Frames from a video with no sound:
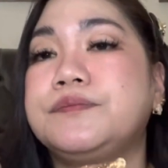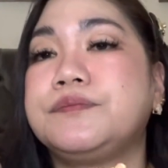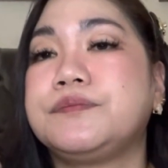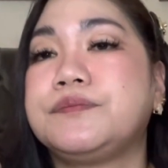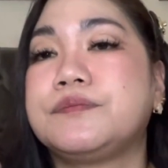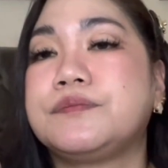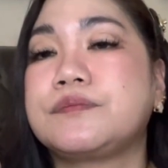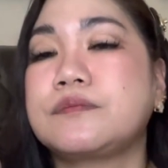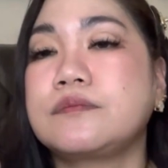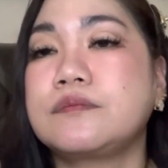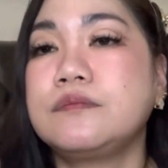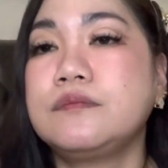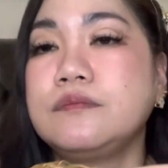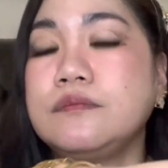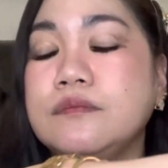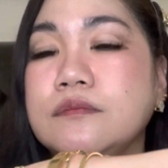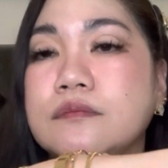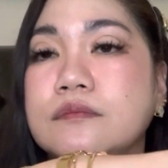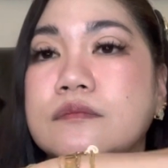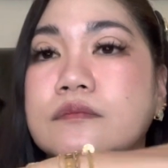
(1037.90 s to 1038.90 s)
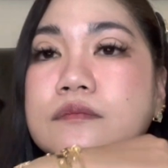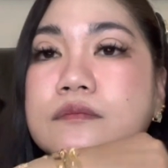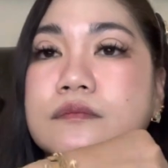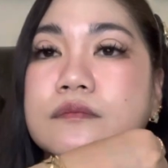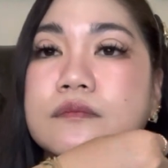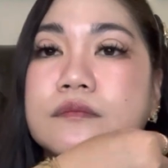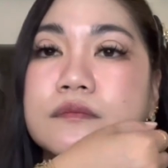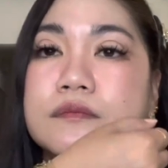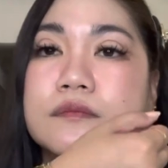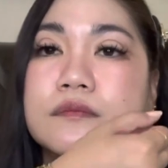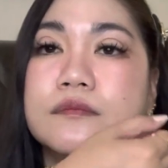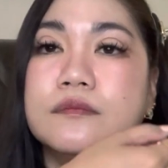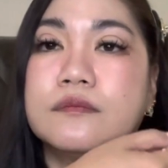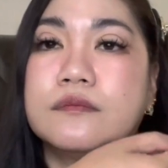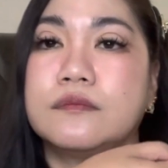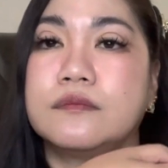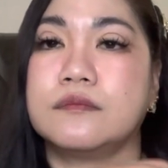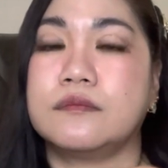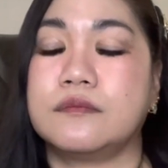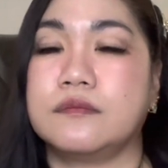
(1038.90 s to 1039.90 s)

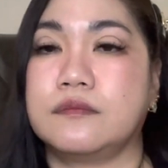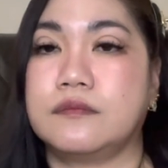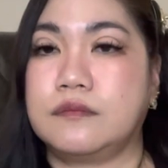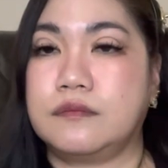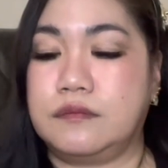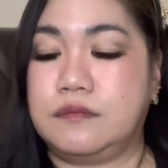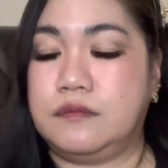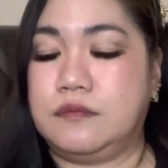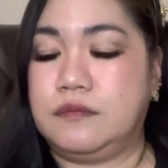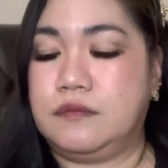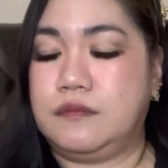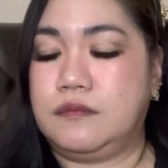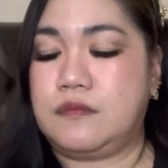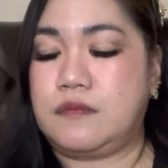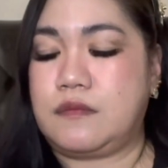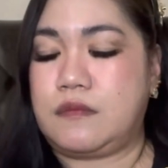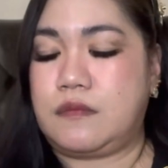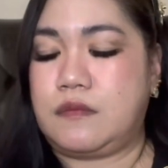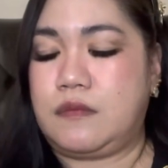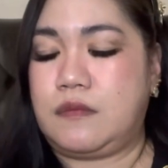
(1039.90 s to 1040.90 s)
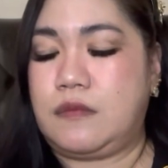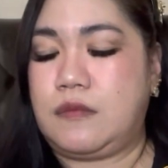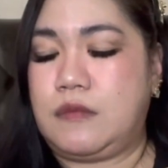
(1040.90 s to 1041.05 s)
Nobody speaks.